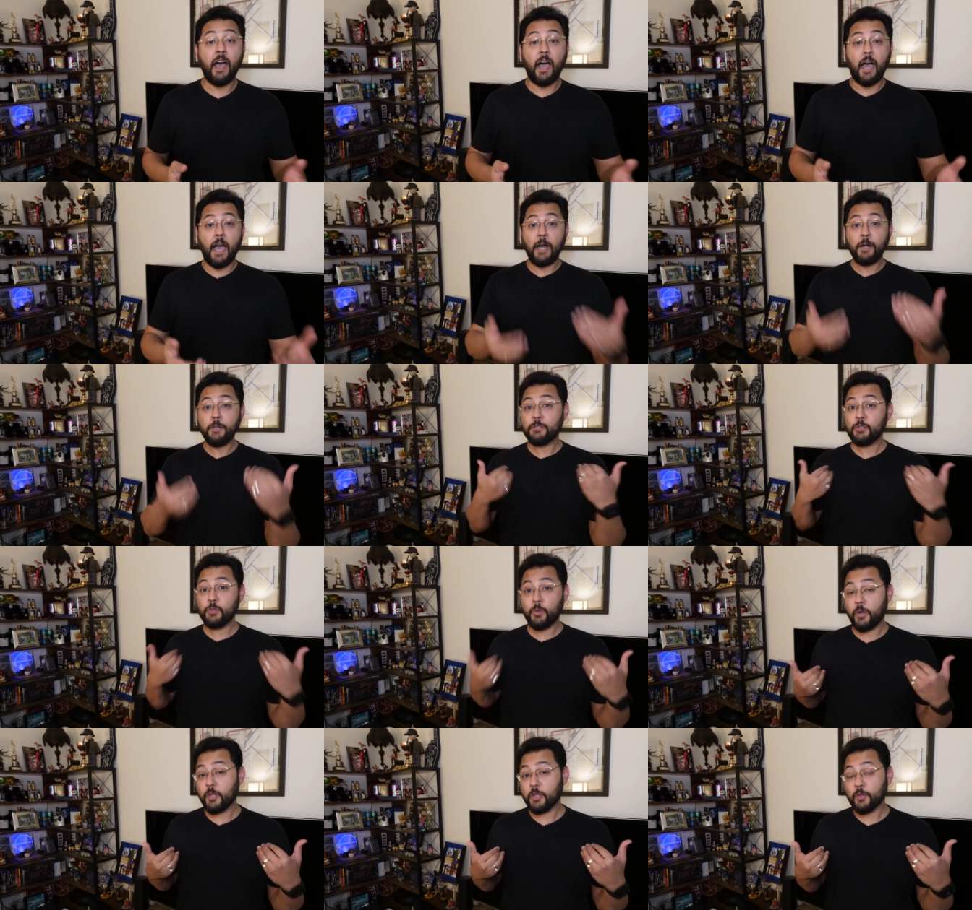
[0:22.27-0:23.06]
I'll
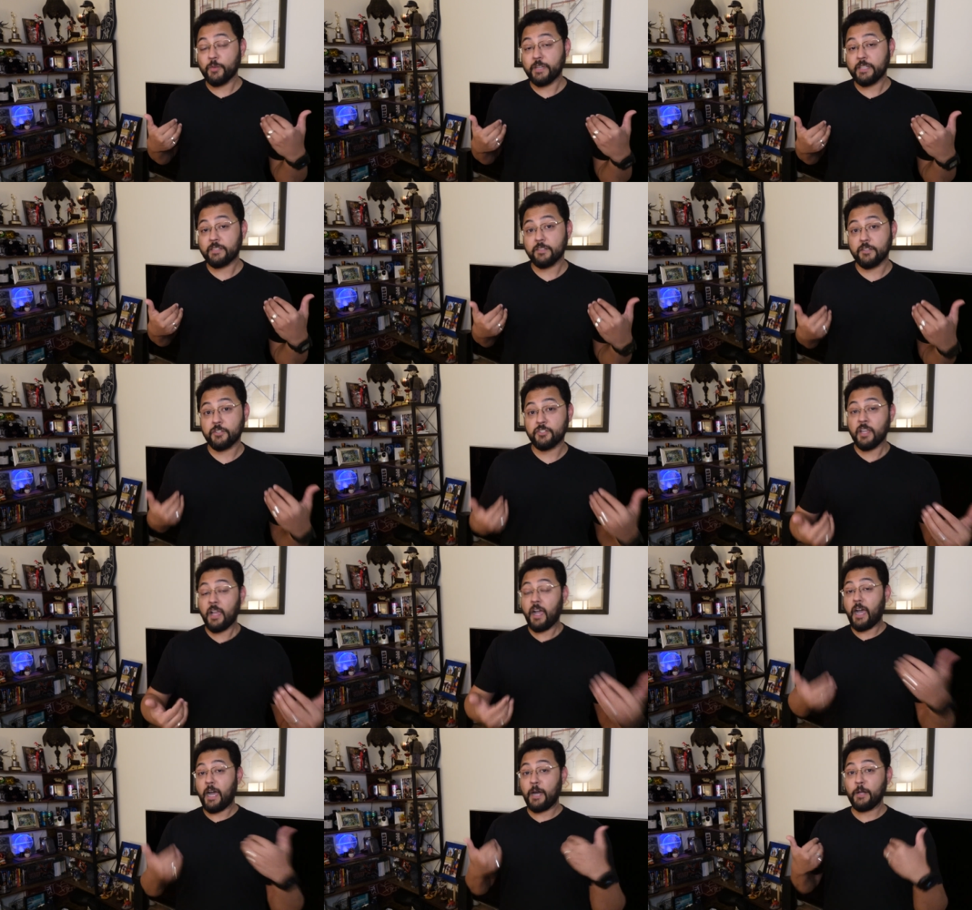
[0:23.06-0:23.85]
do all the research,
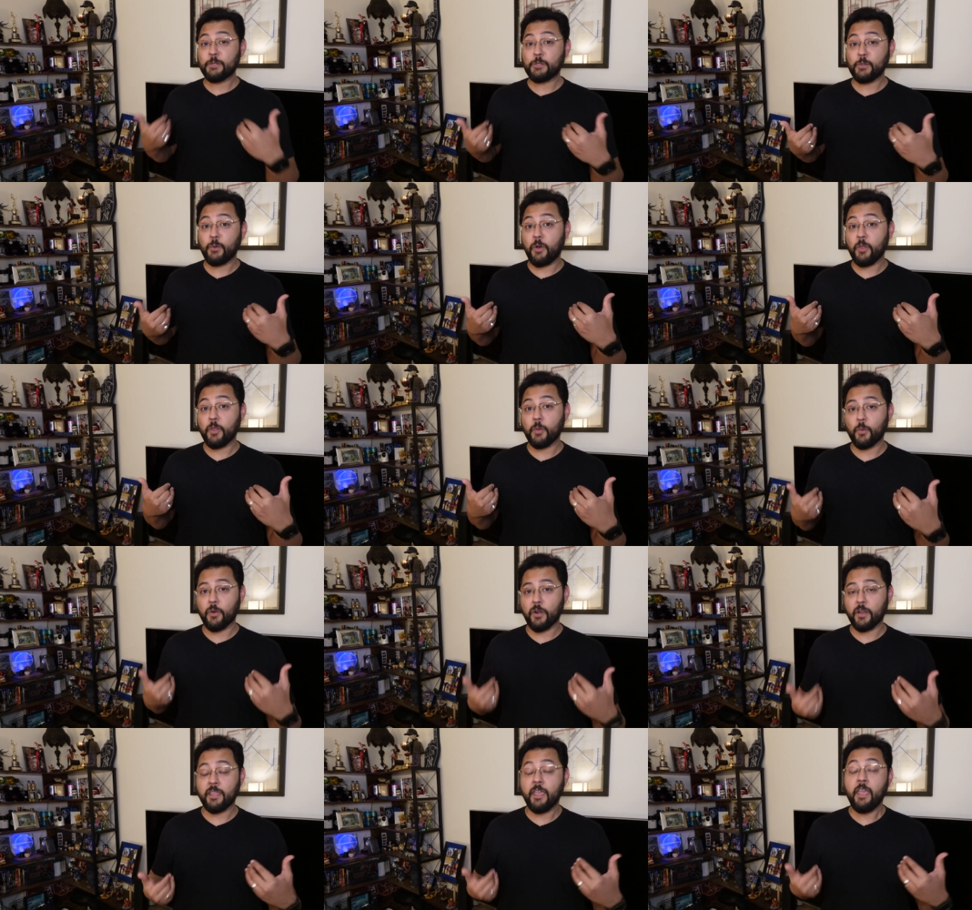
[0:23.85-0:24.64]
I'll do all the
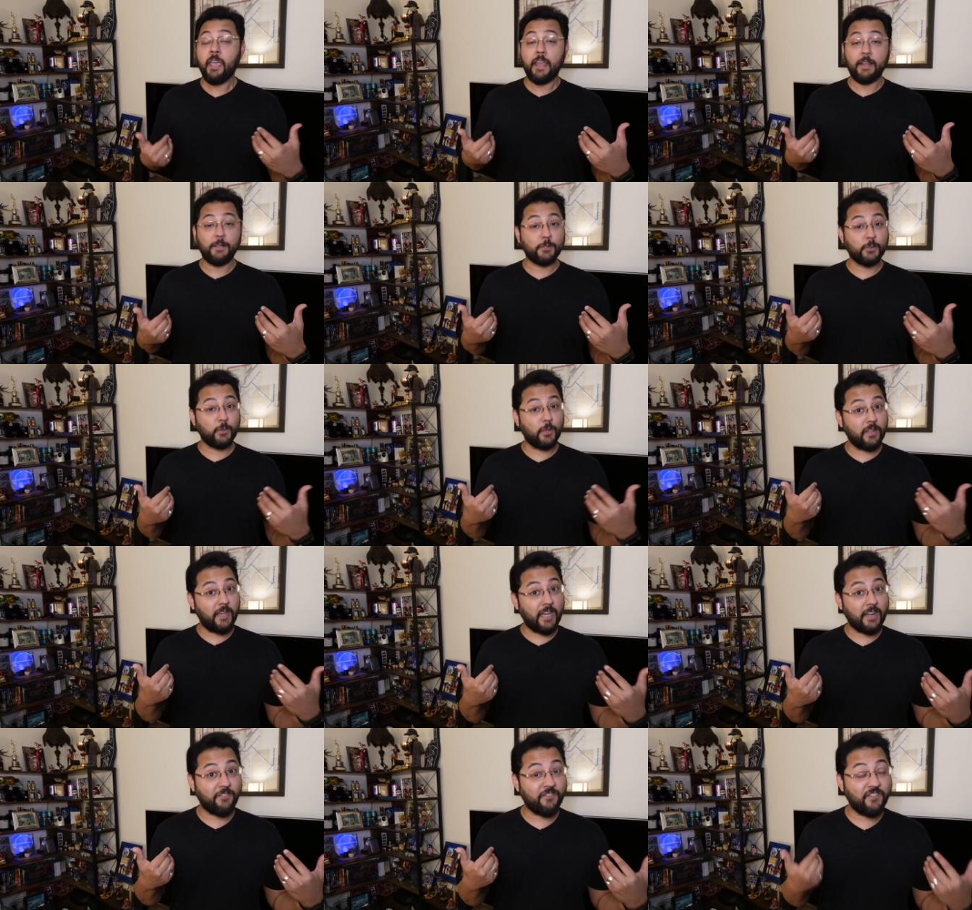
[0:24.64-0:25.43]
work, and I'll do a
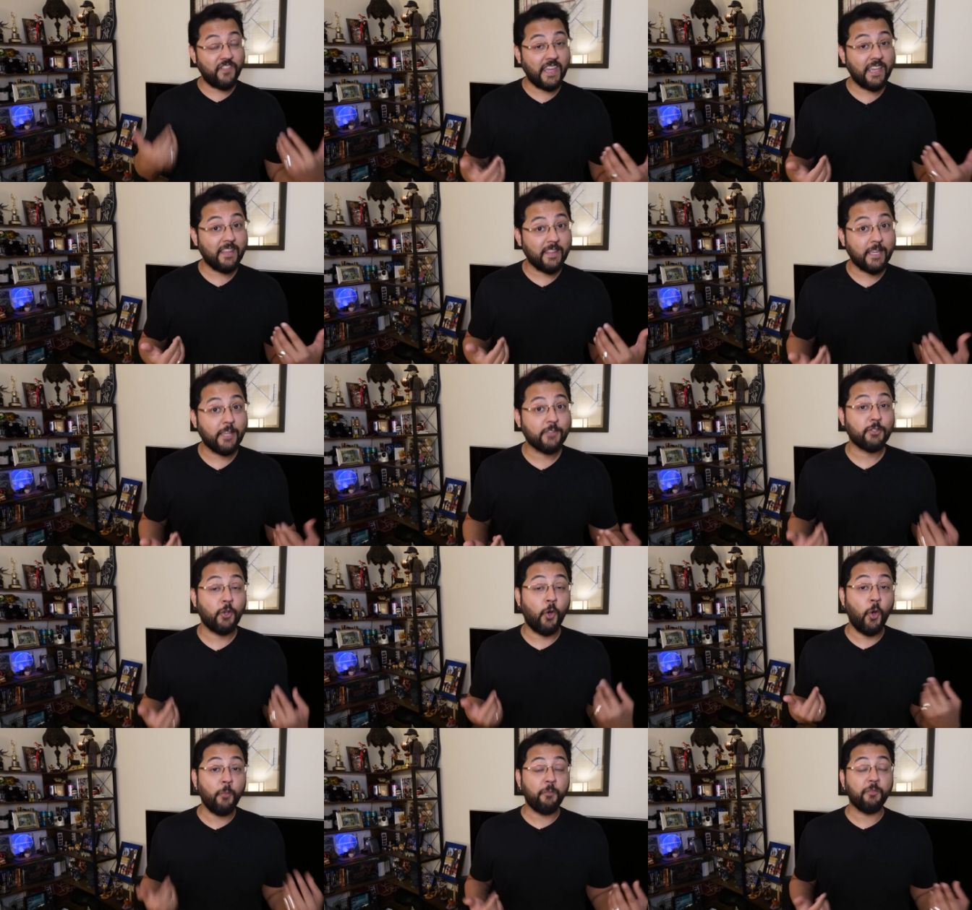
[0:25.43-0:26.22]
lot of failing,
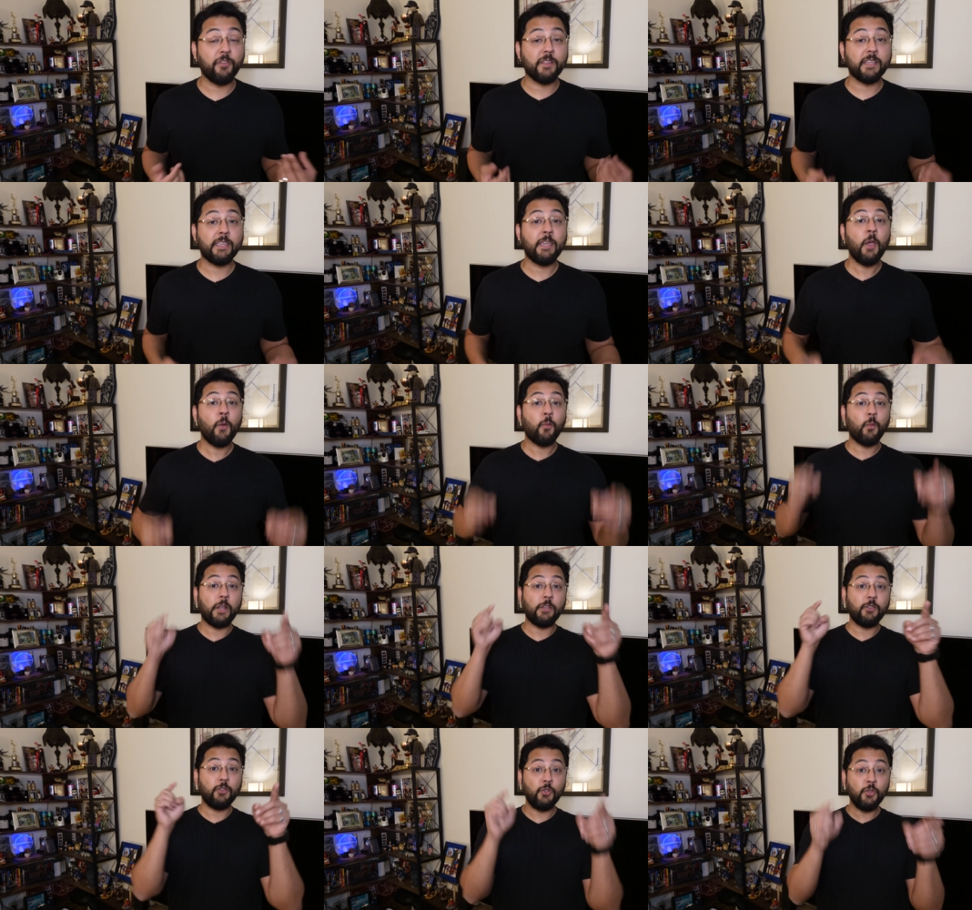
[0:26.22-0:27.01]
so hopefully
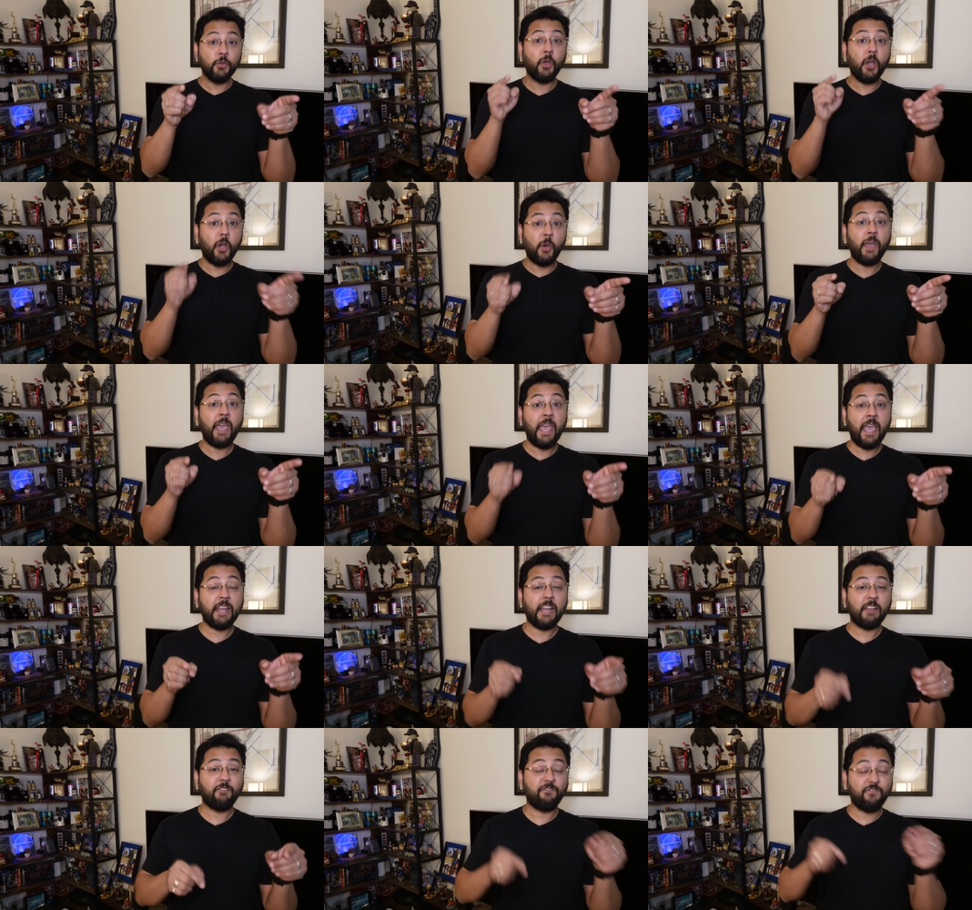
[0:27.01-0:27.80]
when you go
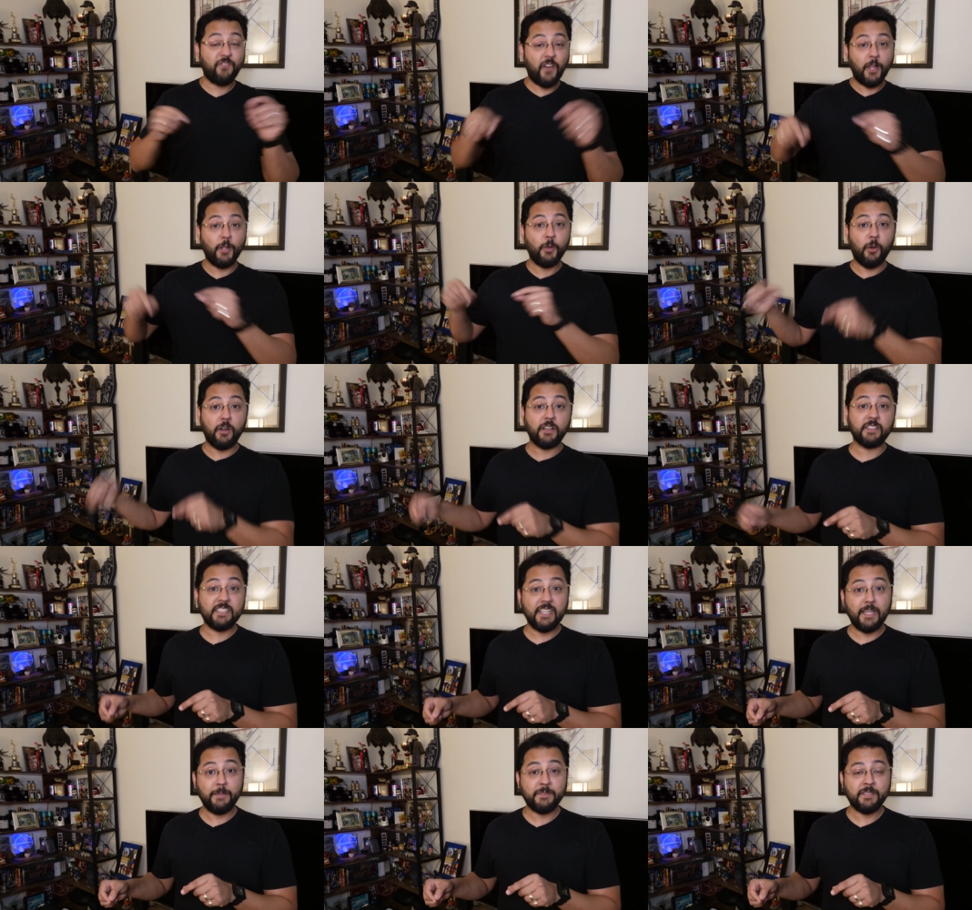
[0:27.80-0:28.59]
ahead and follow our
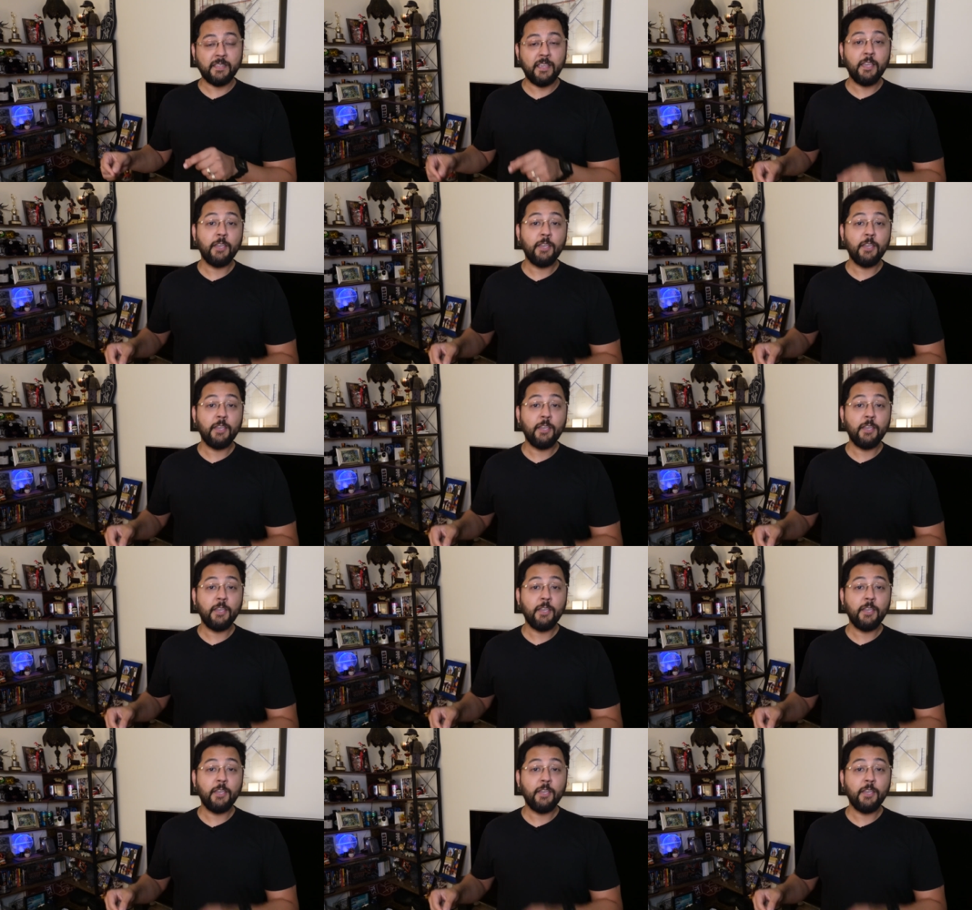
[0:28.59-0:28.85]
steps,